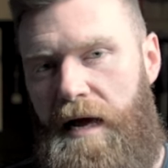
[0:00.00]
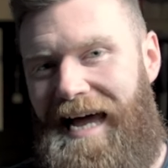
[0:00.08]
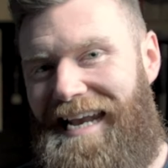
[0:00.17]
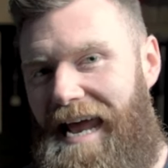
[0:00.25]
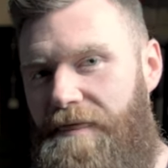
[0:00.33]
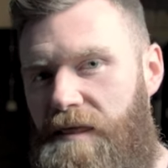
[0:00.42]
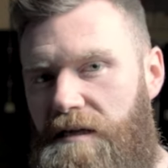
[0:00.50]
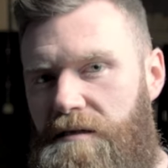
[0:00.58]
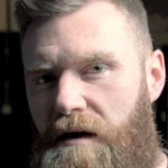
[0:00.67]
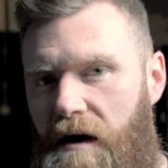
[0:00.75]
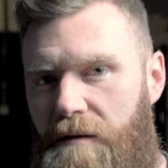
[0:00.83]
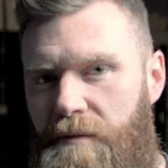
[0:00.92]
And in that
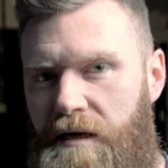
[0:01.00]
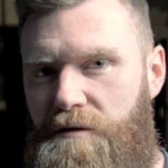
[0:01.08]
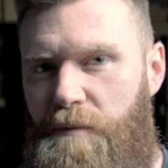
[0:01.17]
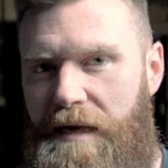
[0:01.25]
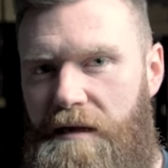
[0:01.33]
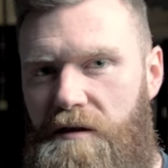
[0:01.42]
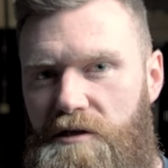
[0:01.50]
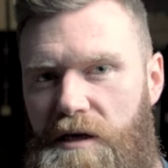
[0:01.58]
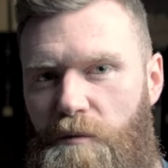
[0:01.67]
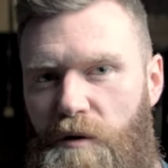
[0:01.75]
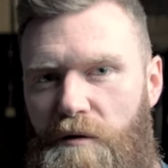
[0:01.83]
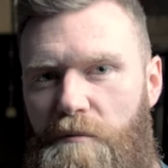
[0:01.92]
time, he's been in the
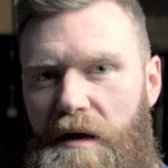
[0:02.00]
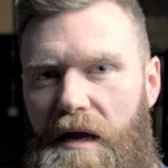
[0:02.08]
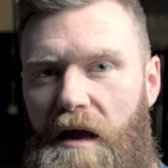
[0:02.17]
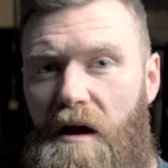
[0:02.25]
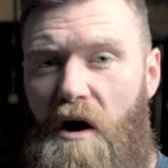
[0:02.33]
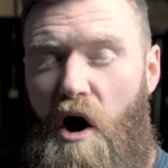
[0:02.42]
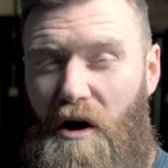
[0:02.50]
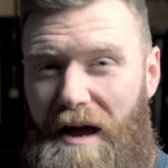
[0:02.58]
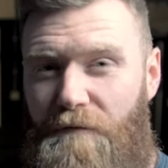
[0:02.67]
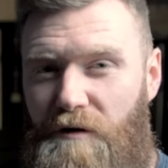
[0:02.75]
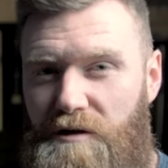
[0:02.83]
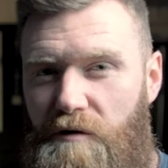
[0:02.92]
gym with me on
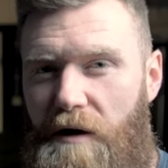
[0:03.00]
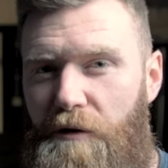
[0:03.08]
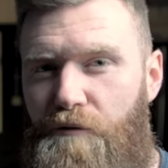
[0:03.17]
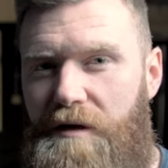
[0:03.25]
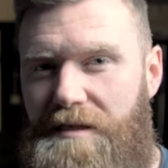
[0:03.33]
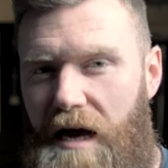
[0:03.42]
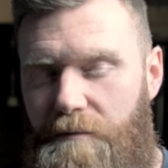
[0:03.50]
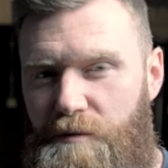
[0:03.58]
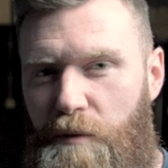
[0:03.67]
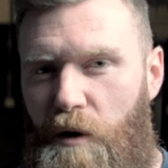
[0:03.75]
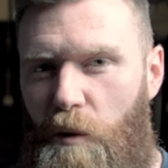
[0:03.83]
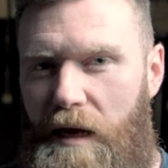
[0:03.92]
average around 3 times
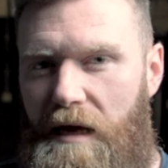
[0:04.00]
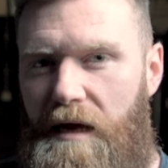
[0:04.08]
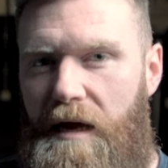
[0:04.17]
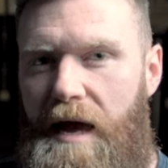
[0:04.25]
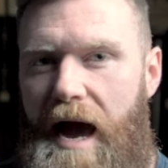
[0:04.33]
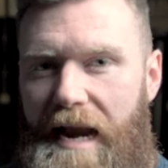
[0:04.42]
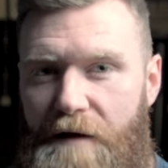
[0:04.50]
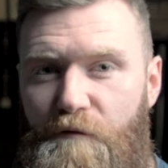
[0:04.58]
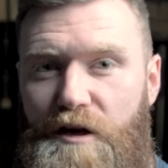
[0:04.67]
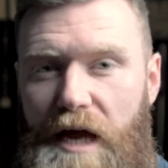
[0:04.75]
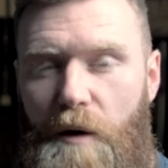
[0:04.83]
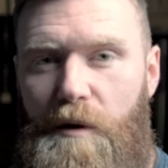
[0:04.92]
per week. And
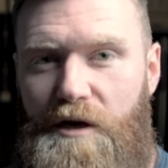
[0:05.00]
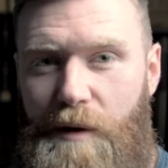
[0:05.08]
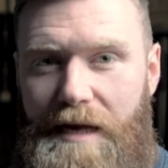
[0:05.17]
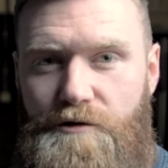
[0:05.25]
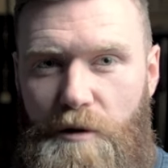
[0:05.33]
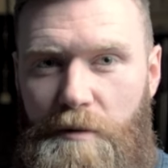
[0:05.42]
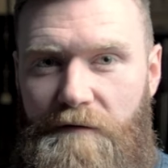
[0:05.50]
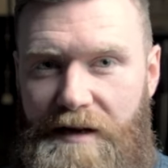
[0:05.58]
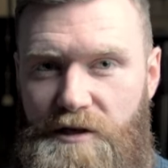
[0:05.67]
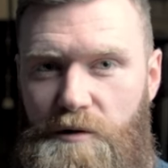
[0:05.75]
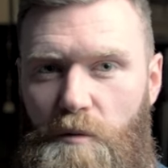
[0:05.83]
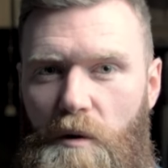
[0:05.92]
every day we do injury
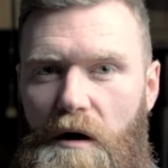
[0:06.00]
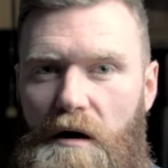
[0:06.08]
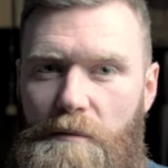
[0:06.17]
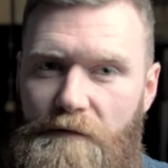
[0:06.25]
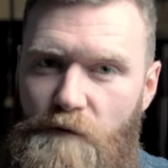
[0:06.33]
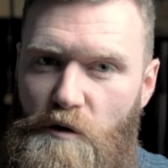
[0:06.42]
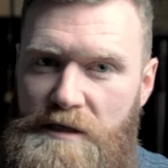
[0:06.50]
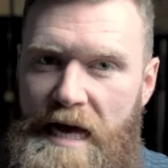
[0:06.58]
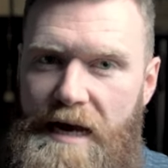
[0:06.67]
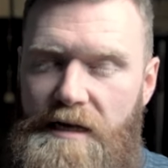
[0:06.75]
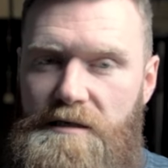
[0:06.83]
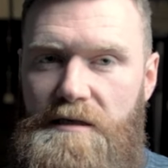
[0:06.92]
prevention work before
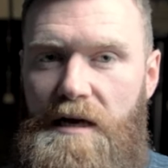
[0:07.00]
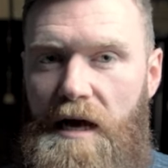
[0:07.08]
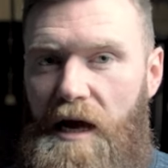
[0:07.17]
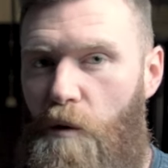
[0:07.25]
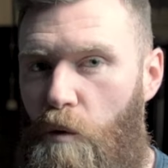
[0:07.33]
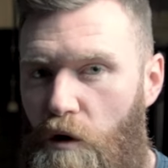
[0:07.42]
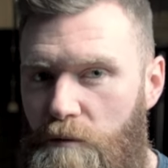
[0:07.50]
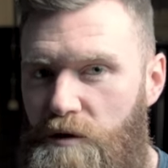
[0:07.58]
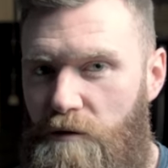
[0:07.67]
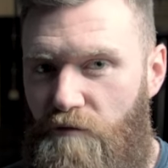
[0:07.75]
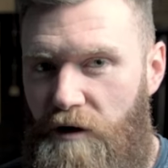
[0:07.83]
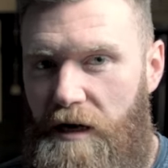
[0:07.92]
tennis. He warms
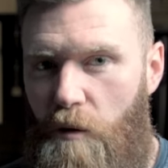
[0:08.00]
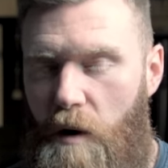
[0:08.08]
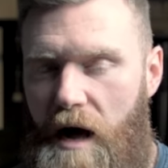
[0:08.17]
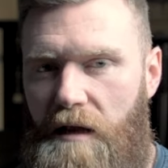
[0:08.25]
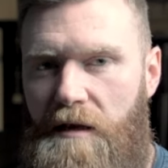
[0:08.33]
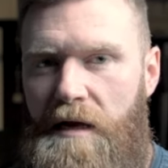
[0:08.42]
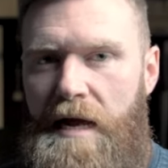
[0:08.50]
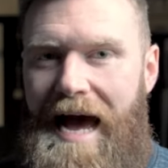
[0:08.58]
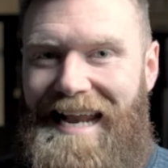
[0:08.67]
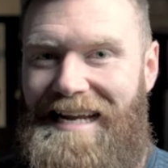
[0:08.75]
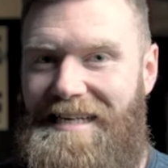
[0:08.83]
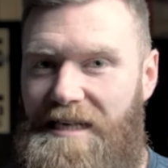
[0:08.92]
up really well.
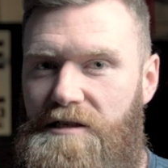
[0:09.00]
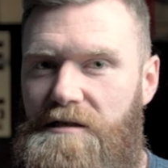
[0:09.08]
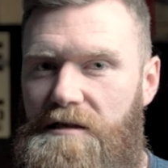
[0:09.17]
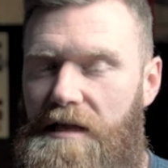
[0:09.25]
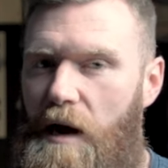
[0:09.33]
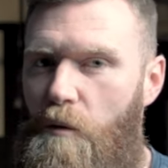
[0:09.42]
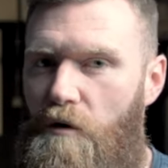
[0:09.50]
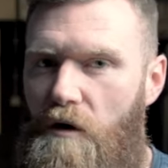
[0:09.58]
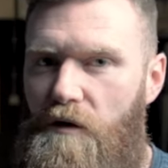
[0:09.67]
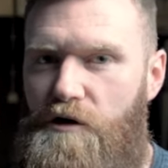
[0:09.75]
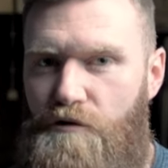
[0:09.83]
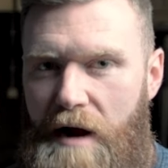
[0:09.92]
And in addition to that, we're
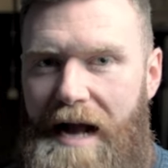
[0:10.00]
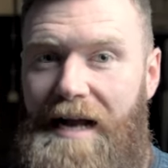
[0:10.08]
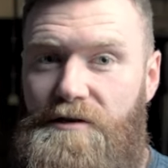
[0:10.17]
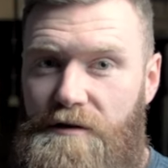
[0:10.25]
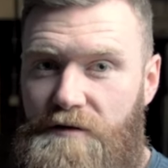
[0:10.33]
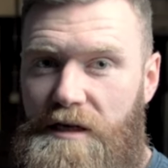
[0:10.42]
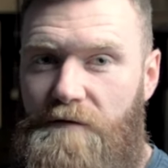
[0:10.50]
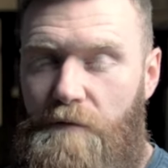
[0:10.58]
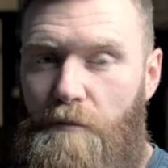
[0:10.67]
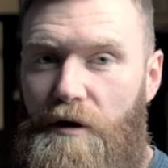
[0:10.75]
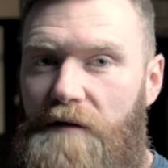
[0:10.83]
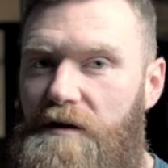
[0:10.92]
on the track, as you've seen
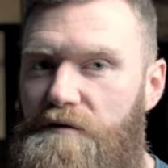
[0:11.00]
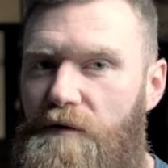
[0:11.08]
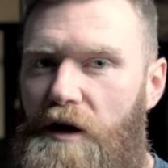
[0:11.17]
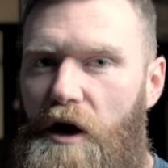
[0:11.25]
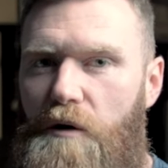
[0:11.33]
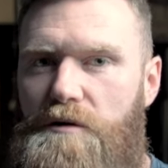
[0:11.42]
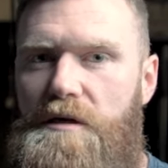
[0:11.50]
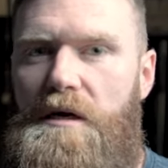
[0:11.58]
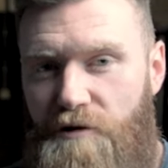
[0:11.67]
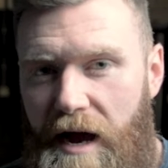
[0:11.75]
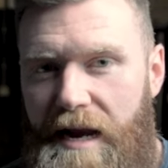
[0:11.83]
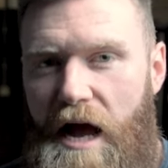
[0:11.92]
from previous videos,
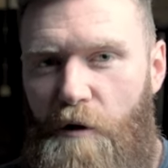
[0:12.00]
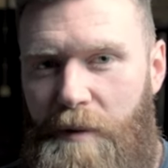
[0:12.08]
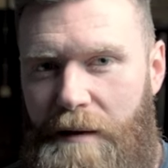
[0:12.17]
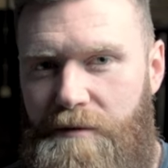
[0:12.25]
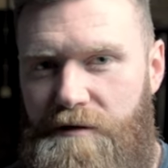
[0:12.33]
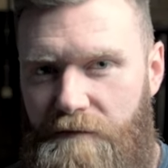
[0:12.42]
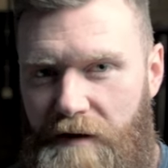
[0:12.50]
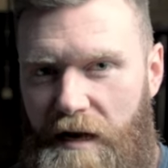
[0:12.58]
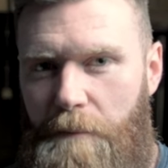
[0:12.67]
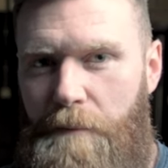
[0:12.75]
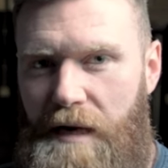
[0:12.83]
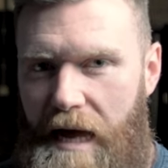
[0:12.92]
try and help him
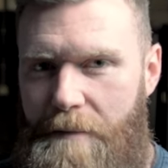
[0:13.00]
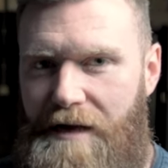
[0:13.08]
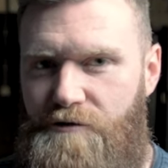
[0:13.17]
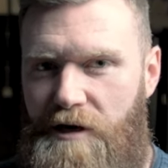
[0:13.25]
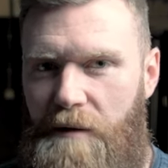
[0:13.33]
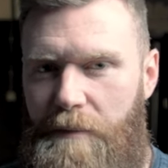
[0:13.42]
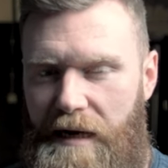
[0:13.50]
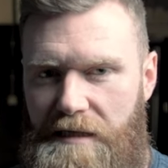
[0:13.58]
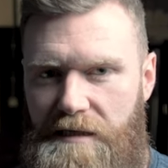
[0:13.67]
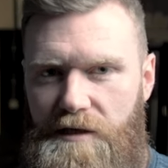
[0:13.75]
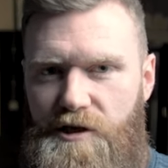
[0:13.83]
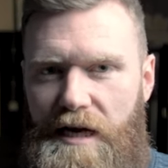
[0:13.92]
develop plyometric
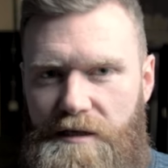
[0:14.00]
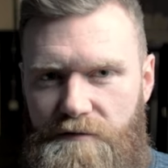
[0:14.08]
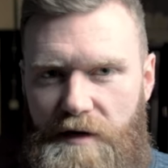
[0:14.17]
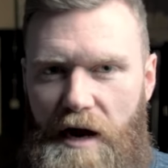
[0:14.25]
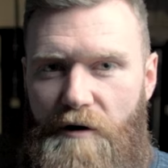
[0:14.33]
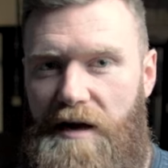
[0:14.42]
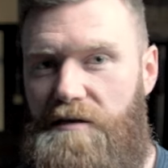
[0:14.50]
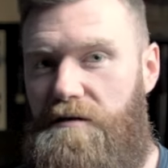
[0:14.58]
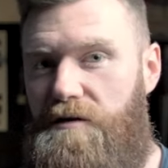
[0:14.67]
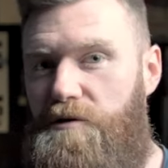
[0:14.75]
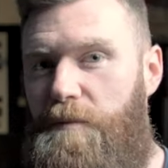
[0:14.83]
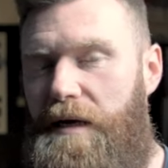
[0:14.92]
ability, change of
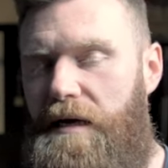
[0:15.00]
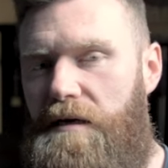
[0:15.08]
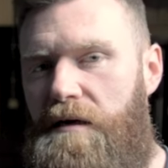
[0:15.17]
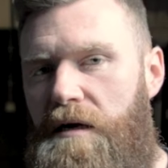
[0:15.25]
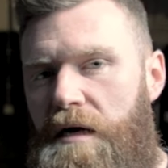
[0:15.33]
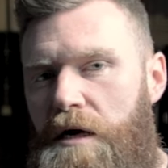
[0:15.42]
direction and speed.